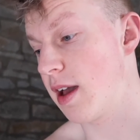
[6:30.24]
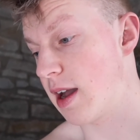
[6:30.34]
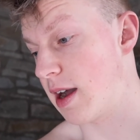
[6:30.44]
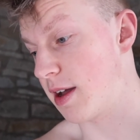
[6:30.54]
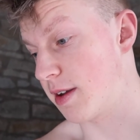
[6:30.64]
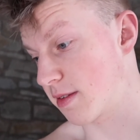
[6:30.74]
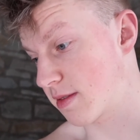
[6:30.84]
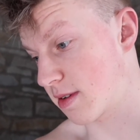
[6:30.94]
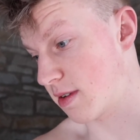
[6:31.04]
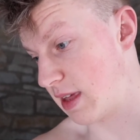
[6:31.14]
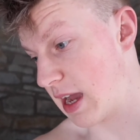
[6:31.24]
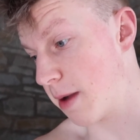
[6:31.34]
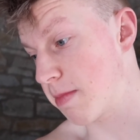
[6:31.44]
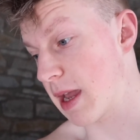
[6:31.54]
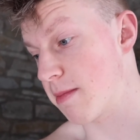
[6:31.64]
and the
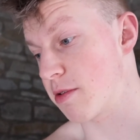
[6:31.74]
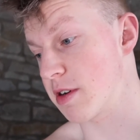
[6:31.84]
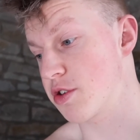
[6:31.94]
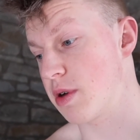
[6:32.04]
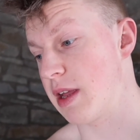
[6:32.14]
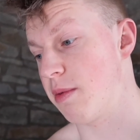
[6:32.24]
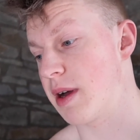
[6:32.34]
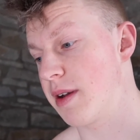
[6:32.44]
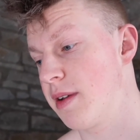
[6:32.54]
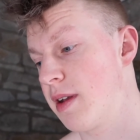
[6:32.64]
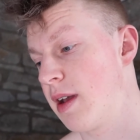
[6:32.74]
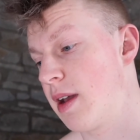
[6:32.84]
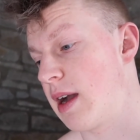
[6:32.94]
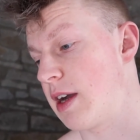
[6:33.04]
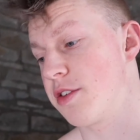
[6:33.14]
ab came out at 21.
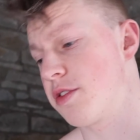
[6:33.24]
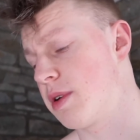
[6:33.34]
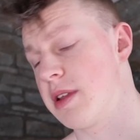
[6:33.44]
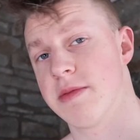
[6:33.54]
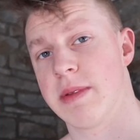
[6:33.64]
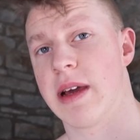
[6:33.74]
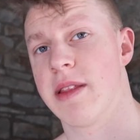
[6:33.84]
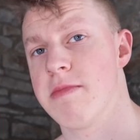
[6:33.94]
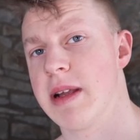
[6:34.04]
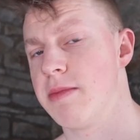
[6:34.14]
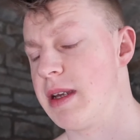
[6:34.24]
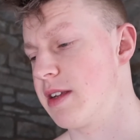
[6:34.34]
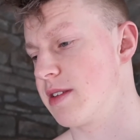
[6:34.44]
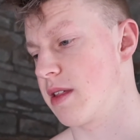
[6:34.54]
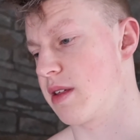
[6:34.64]
I don't know whether you mean the
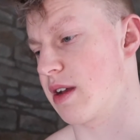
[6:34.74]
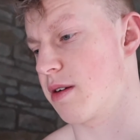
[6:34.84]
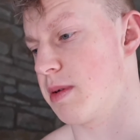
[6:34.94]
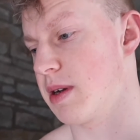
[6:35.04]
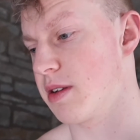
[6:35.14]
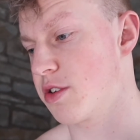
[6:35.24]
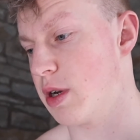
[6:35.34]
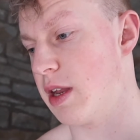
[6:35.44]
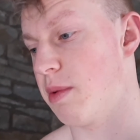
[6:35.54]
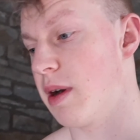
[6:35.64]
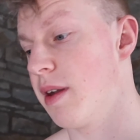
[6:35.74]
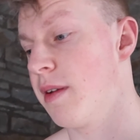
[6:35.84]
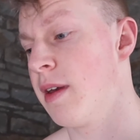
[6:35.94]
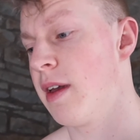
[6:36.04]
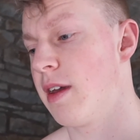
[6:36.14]
millimeters, I think, but
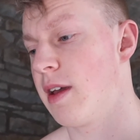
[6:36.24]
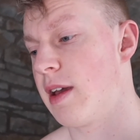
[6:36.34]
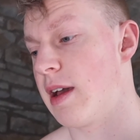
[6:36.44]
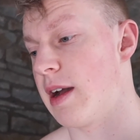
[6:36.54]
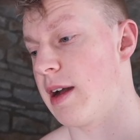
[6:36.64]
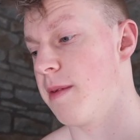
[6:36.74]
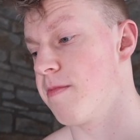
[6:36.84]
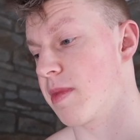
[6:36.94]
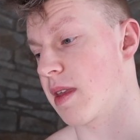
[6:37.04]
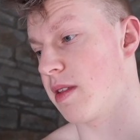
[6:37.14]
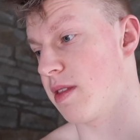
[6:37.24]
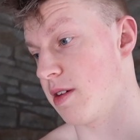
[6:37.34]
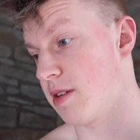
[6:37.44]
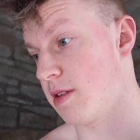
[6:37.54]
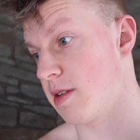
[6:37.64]
21.
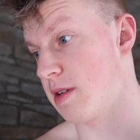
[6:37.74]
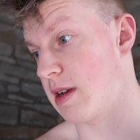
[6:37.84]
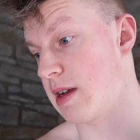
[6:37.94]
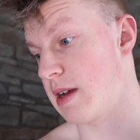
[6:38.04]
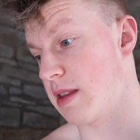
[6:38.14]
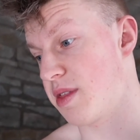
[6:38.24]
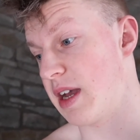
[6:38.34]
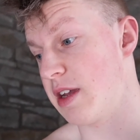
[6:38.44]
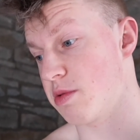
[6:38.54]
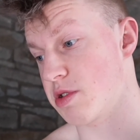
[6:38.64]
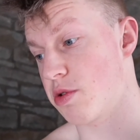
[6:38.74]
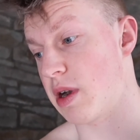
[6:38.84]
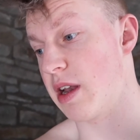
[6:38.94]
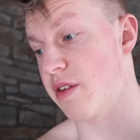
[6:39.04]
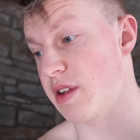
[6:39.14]
The thigh was
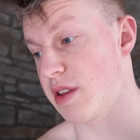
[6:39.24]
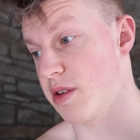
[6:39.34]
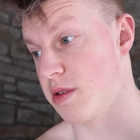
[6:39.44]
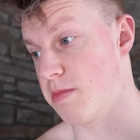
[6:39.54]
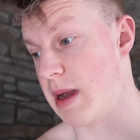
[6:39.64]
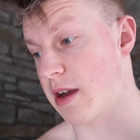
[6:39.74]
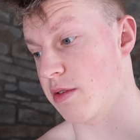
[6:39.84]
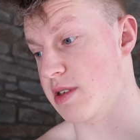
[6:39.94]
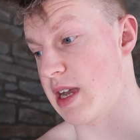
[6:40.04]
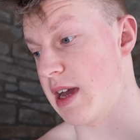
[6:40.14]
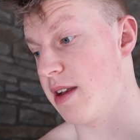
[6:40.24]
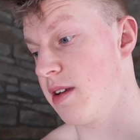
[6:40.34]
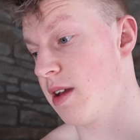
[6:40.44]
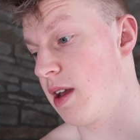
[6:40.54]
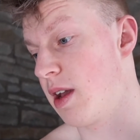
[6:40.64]
12 and the pec was
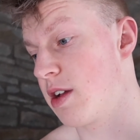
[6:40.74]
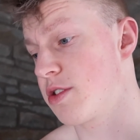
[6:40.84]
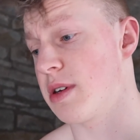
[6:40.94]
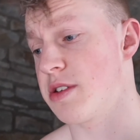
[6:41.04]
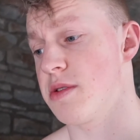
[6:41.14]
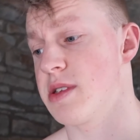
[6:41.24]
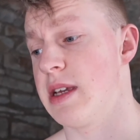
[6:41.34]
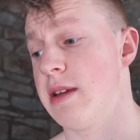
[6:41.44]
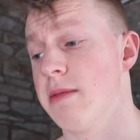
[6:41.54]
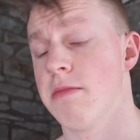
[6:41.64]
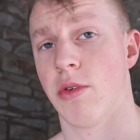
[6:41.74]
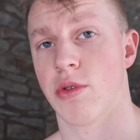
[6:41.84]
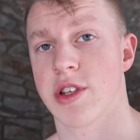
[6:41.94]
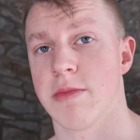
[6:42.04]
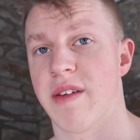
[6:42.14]
10. So as you can see,
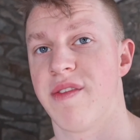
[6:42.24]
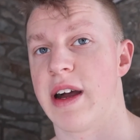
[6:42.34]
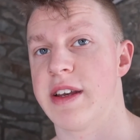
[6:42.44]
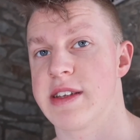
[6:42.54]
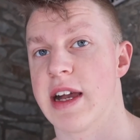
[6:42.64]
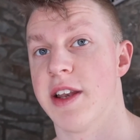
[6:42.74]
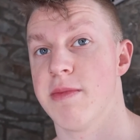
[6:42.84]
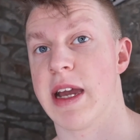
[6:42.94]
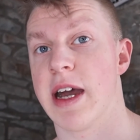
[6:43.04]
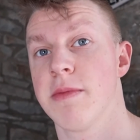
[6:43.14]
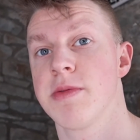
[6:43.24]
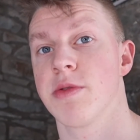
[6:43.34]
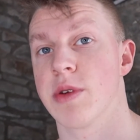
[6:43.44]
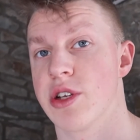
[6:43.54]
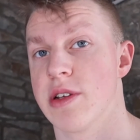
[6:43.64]
most of my fat is held in my
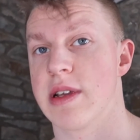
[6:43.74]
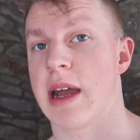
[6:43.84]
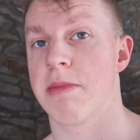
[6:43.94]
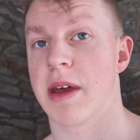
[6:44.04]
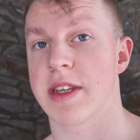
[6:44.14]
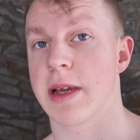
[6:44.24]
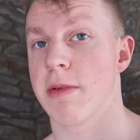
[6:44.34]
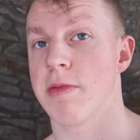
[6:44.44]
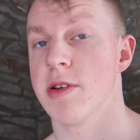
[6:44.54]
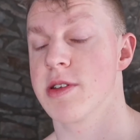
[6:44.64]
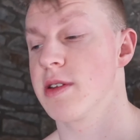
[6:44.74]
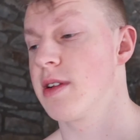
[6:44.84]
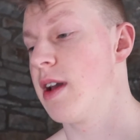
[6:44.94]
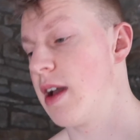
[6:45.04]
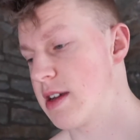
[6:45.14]
abs, which is, I'm that type of
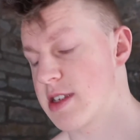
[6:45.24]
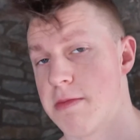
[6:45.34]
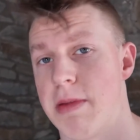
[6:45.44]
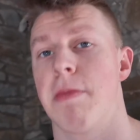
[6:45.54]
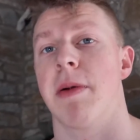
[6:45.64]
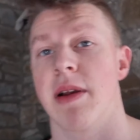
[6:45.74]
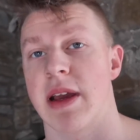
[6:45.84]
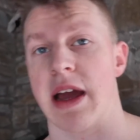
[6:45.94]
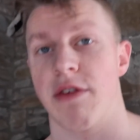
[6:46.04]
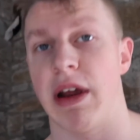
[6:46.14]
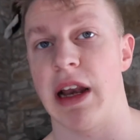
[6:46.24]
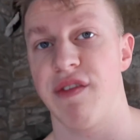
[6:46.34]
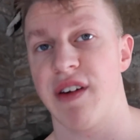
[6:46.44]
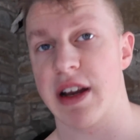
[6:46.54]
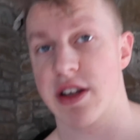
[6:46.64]
person. Some people get really
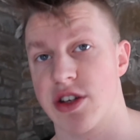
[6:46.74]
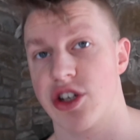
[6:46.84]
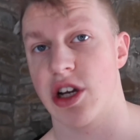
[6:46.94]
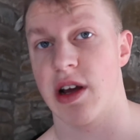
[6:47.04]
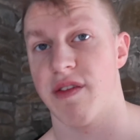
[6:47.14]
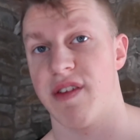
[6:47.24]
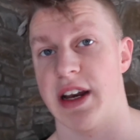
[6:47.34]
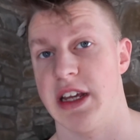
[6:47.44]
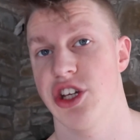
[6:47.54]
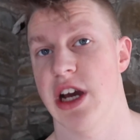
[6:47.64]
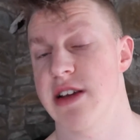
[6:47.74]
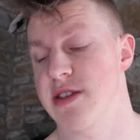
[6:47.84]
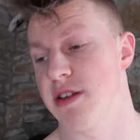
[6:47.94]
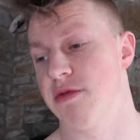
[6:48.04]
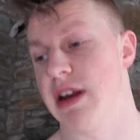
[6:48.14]
a fatty
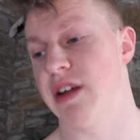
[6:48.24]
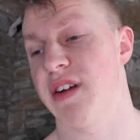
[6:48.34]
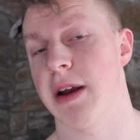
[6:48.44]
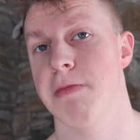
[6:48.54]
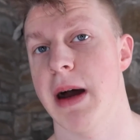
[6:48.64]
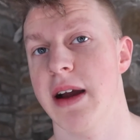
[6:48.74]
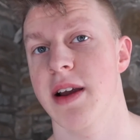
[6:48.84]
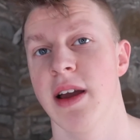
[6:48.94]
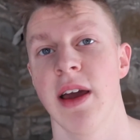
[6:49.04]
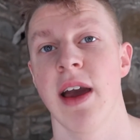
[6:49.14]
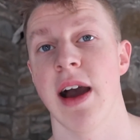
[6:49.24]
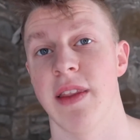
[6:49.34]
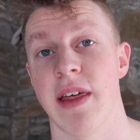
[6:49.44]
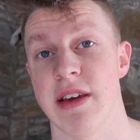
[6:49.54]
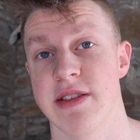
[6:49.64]
chest and a really fat back,
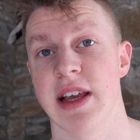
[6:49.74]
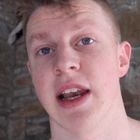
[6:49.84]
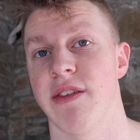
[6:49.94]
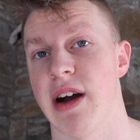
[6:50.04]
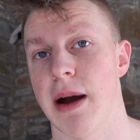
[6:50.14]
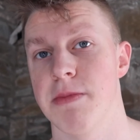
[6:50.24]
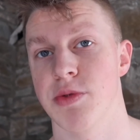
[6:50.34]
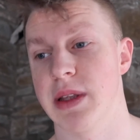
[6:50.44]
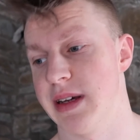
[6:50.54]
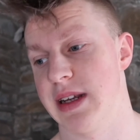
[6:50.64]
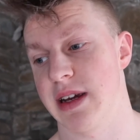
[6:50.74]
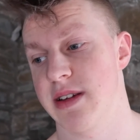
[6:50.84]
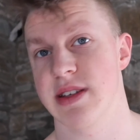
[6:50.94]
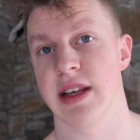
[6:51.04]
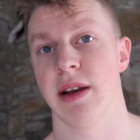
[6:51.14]
and then they still have abs when they're
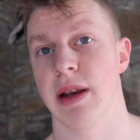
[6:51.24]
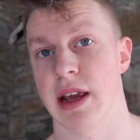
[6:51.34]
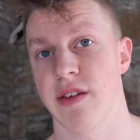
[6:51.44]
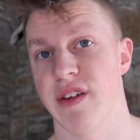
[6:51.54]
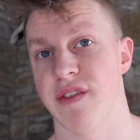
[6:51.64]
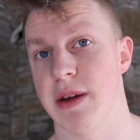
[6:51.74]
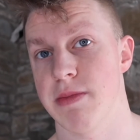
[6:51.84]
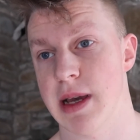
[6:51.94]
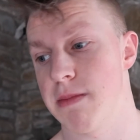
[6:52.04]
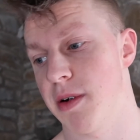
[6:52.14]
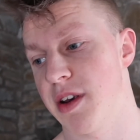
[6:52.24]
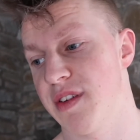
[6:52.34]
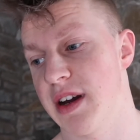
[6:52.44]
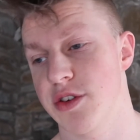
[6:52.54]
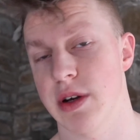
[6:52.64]
like still like 15% body
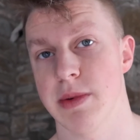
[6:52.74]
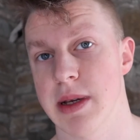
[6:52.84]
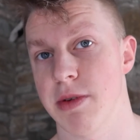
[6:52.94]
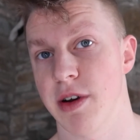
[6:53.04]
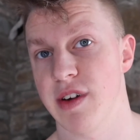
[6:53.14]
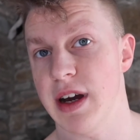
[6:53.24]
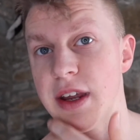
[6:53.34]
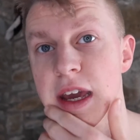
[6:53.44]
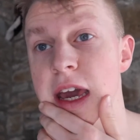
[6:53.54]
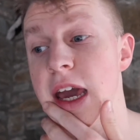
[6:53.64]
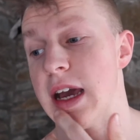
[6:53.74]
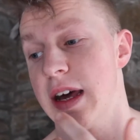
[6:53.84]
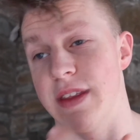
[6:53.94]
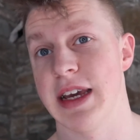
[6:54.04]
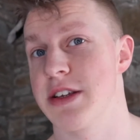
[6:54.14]
fat, 20% body fat,
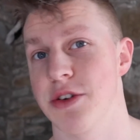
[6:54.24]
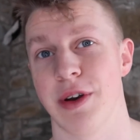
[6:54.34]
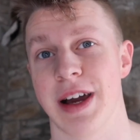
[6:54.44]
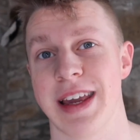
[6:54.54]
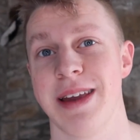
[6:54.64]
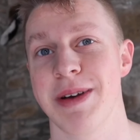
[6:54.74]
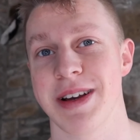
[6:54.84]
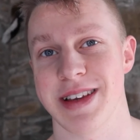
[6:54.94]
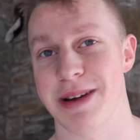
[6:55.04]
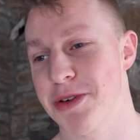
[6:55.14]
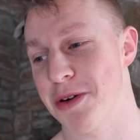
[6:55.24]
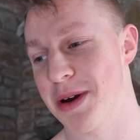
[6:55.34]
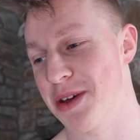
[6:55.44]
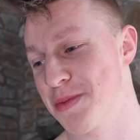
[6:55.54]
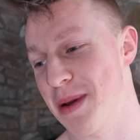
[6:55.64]
and they are so lucky, because I'm not
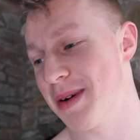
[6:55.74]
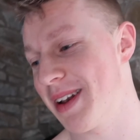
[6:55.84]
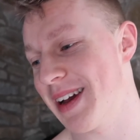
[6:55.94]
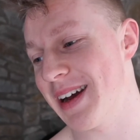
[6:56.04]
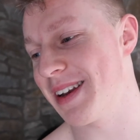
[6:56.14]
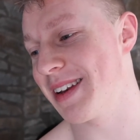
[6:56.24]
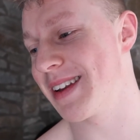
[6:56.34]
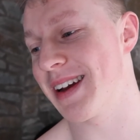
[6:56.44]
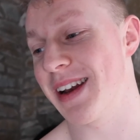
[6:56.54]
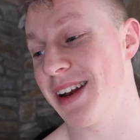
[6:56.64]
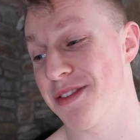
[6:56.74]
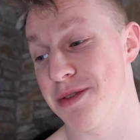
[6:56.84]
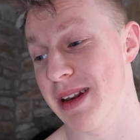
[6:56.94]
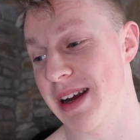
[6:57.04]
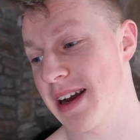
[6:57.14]
one of those people, and I'd love
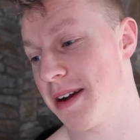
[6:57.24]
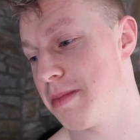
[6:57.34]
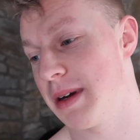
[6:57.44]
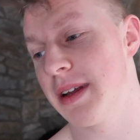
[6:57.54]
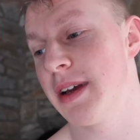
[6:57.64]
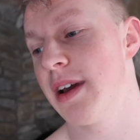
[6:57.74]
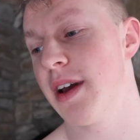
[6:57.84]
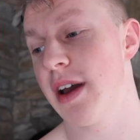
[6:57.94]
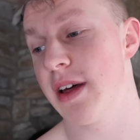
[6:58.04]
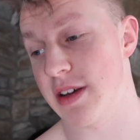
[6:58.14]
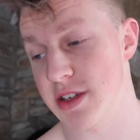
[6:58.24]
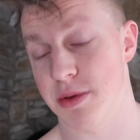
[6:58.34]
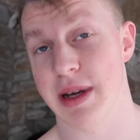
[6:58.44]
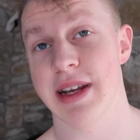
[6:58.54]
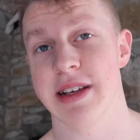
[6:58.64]
to be like that, but that's
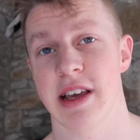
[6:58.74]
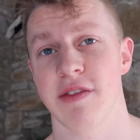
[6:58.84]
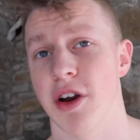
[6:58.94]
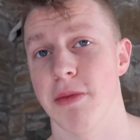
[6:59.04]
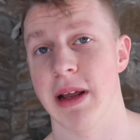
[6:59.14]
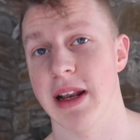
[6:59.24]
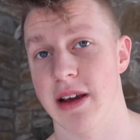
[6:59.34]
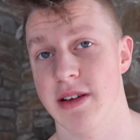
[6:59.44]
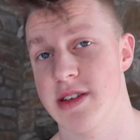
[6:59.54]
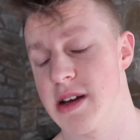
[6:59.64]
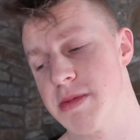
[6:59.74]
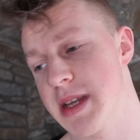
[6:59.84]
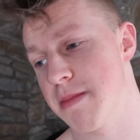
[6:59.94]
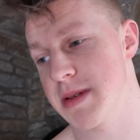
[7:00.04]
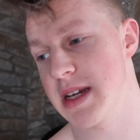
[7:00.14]
the way it is. I've got to be like sub
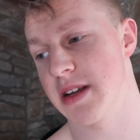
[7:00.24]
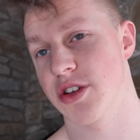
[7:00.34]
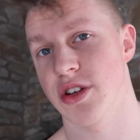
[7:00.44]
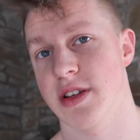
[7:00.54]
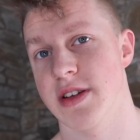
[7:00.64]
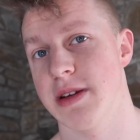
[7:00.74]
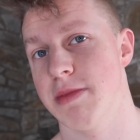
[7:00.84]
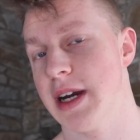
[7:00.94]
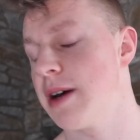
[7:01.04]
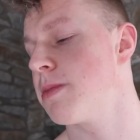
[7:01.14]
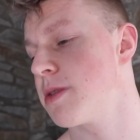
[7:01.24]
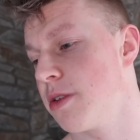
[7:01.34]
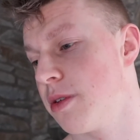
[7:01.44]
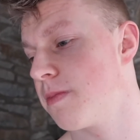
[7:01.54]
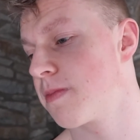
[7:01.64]
10% just to see my abs,
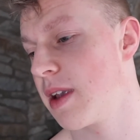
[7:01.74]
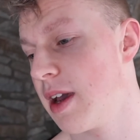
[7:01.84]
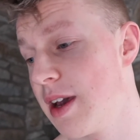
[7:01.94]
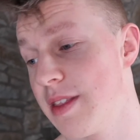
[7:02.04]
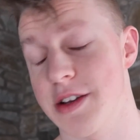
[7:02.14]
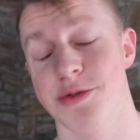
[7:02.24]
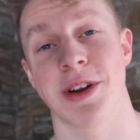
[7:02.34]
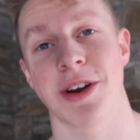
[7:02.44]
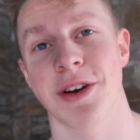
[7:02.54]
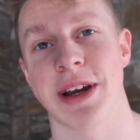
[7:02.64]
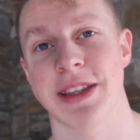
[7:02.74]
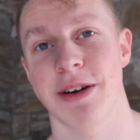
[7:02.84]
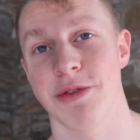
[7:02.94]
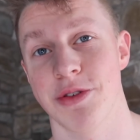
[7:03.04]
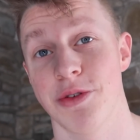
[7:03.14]
so that's what I got to get
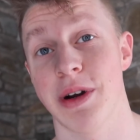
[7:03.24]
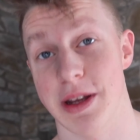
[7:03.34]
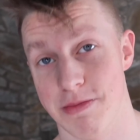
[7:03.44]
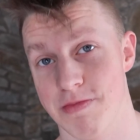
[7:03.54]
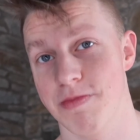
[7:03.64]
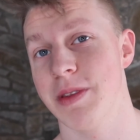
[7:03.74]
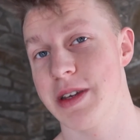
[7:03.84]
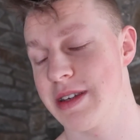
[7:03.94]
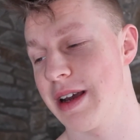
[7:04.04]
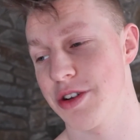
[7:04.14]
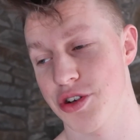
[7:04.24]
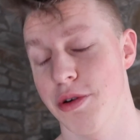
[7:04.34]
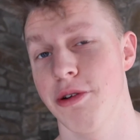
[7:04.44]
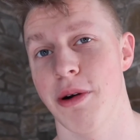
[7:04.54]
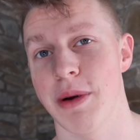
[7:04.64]
down to, and I'll
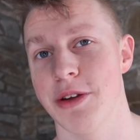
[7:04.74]
show you how I